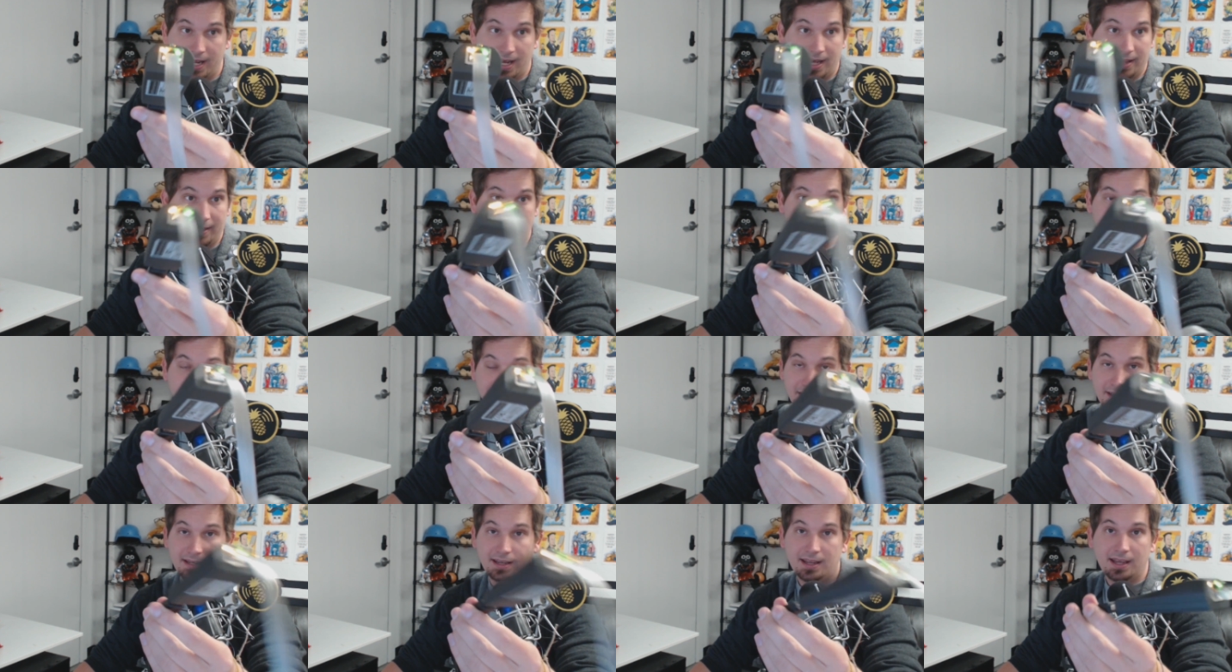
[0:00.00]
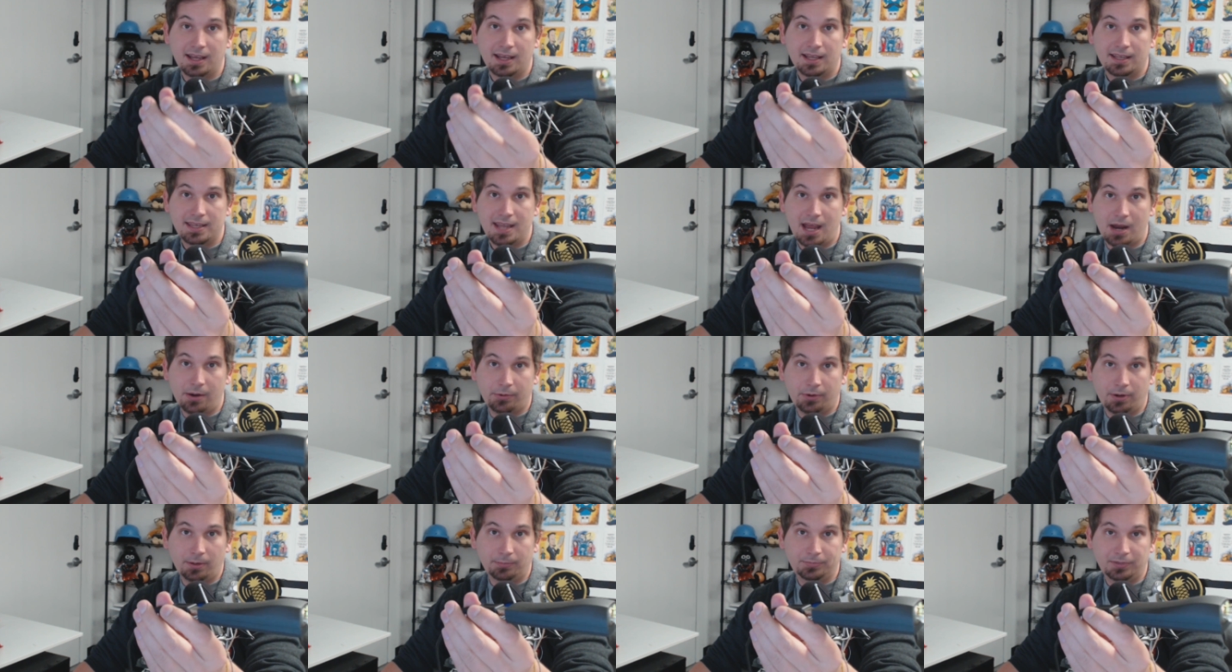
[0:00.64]
And that's it.
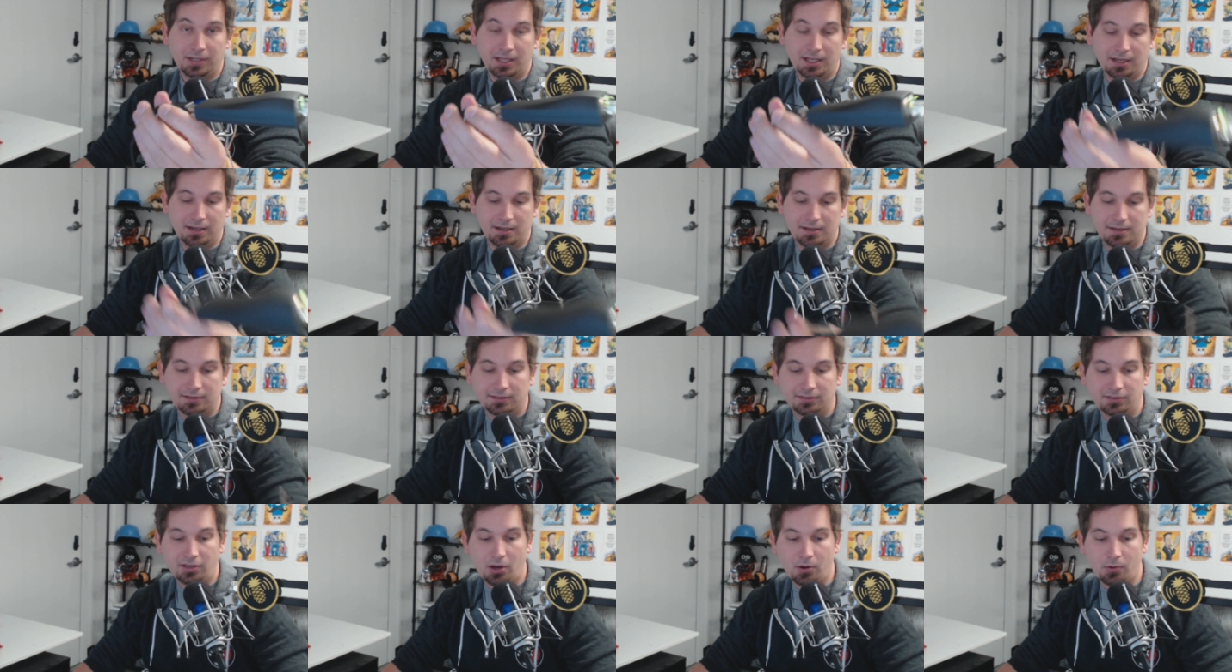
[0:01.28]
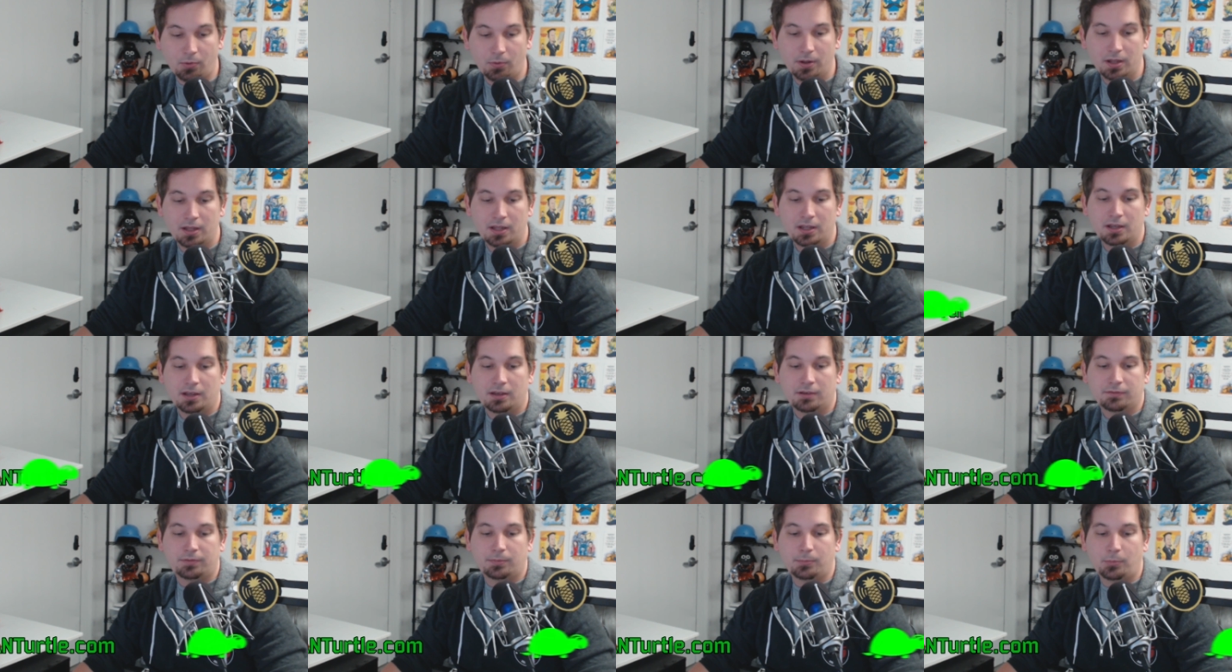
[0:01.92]
Now we're updated. So,
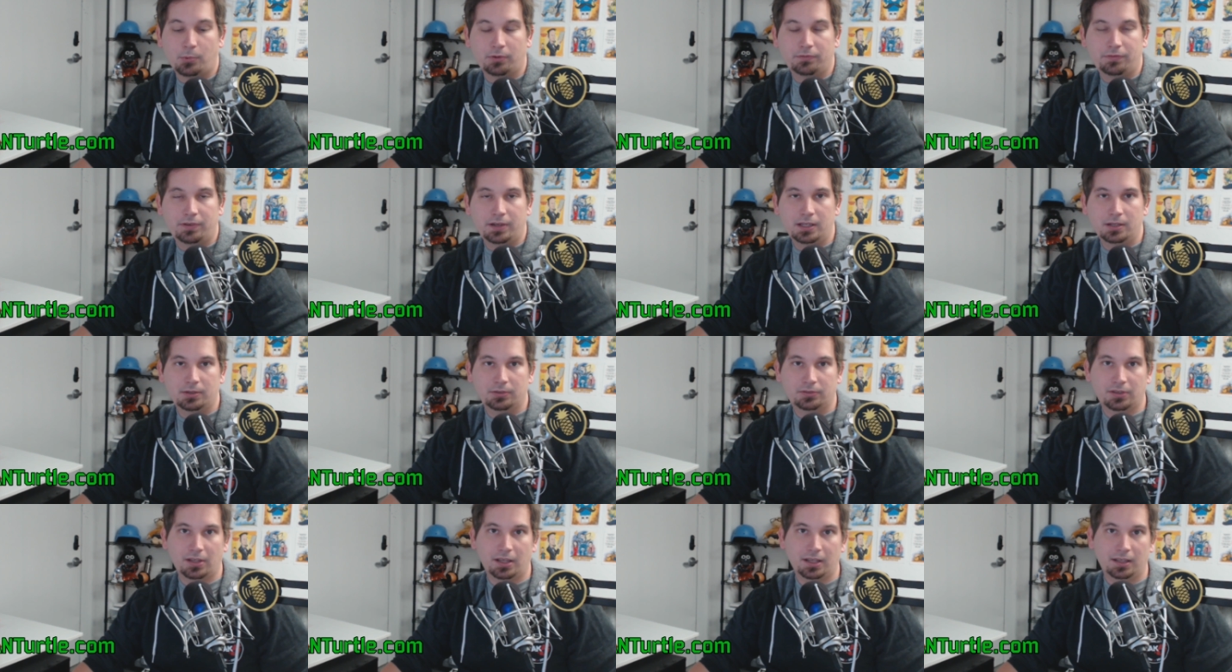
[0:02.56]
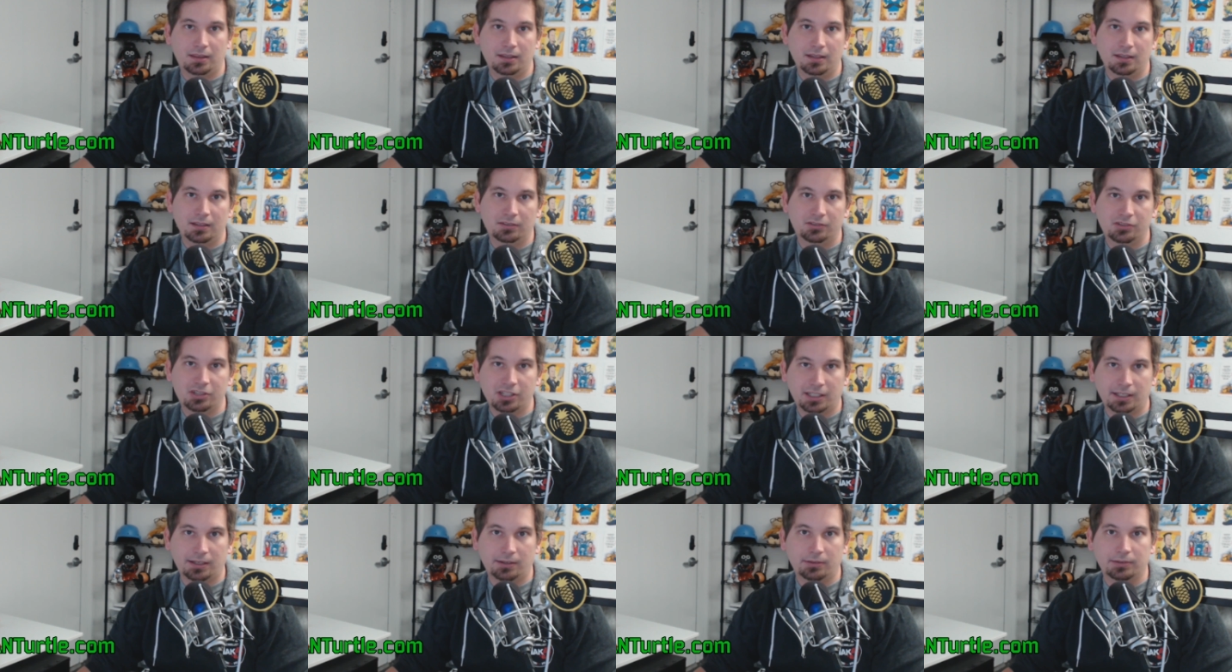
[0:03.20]
for more videos like these,
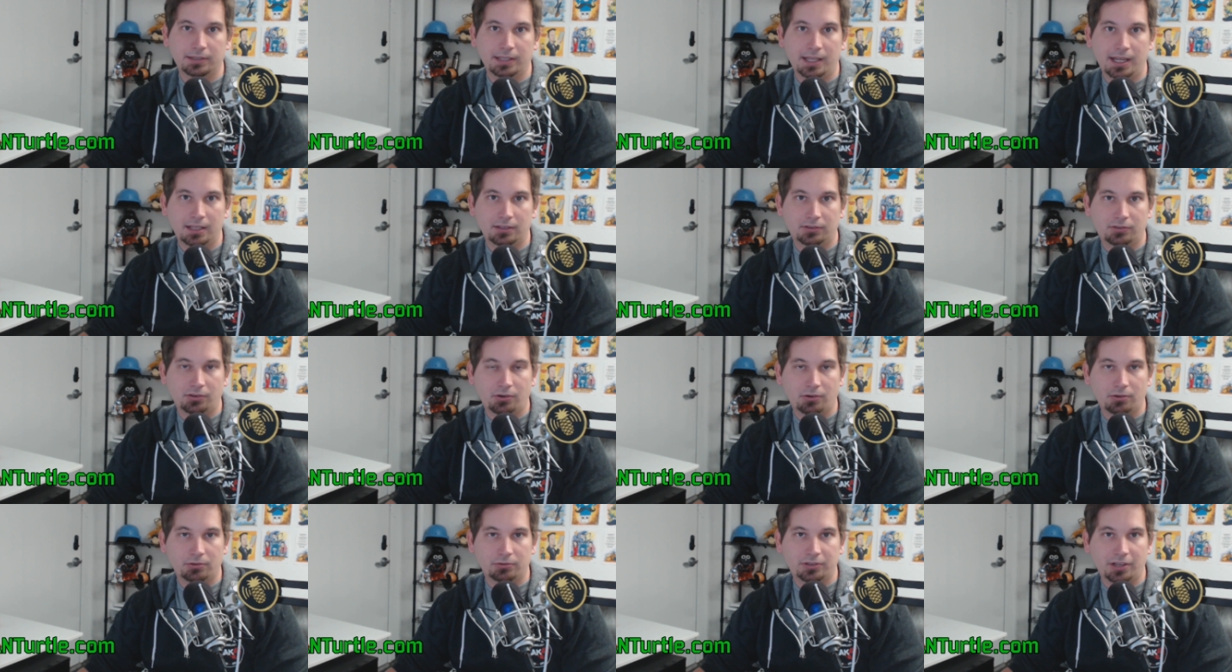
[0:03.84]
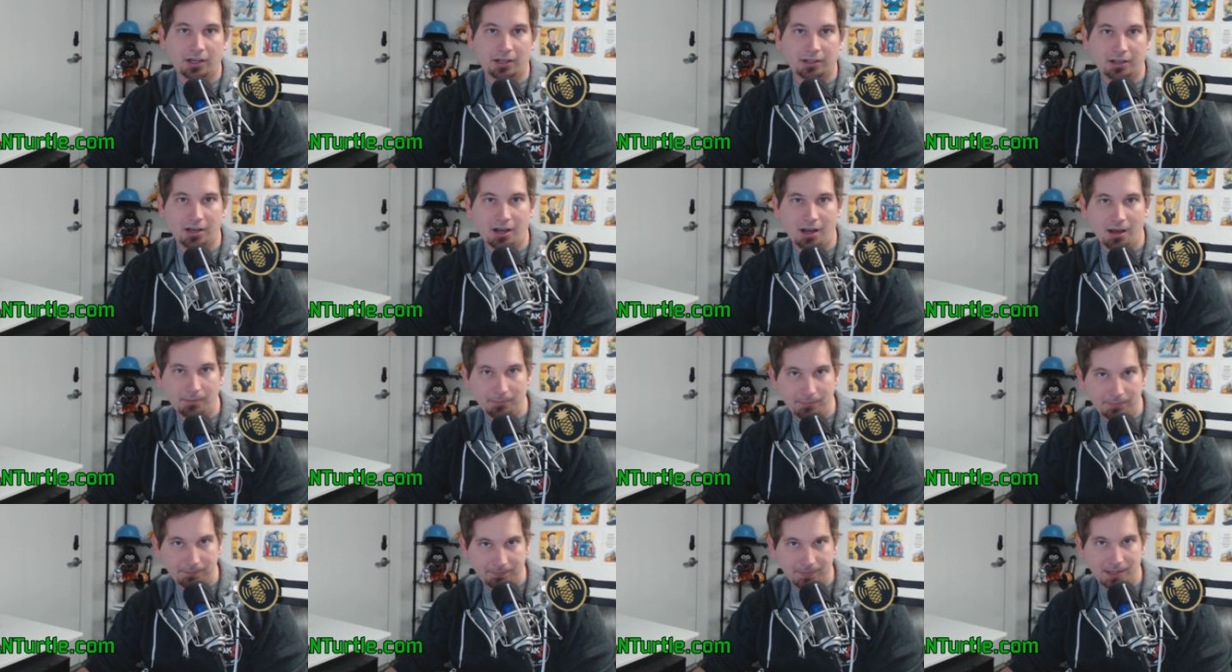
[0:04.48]
check out
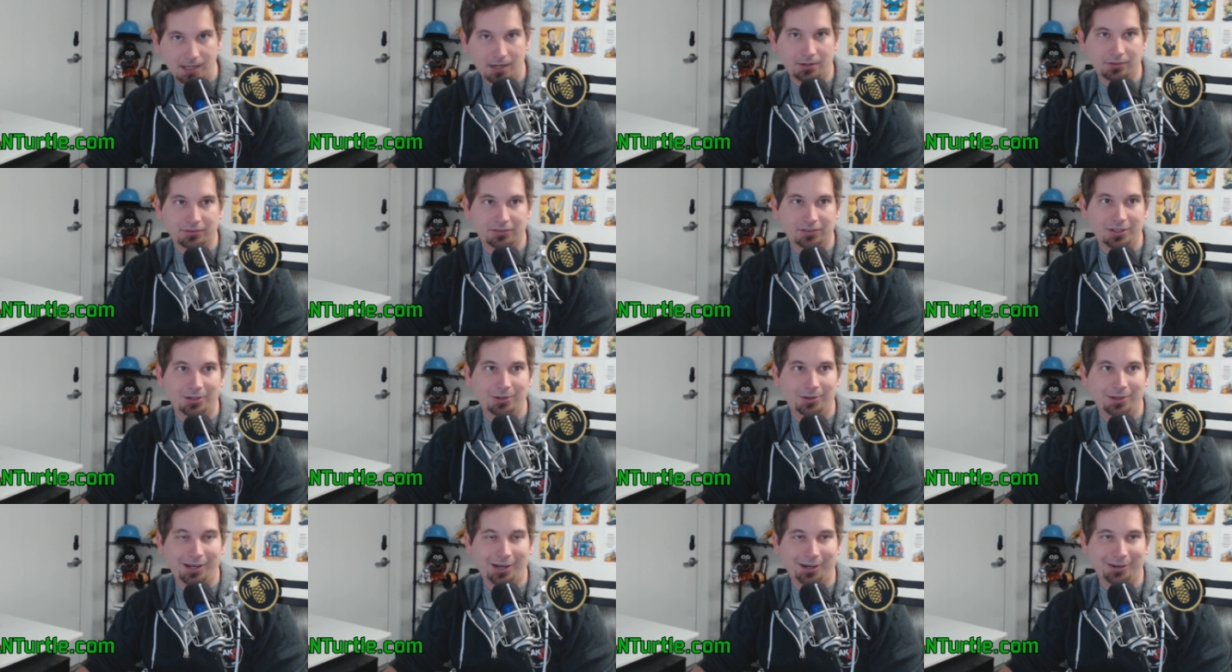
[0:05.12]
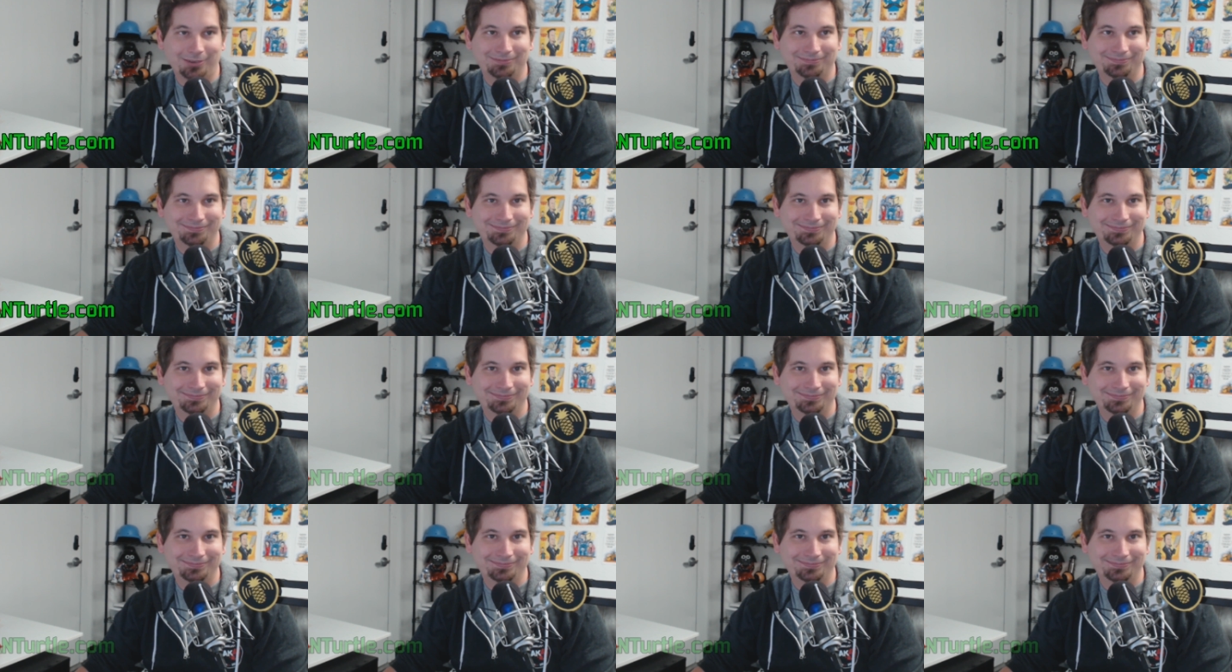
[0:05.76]
lanturtle.com, and I'll see you there.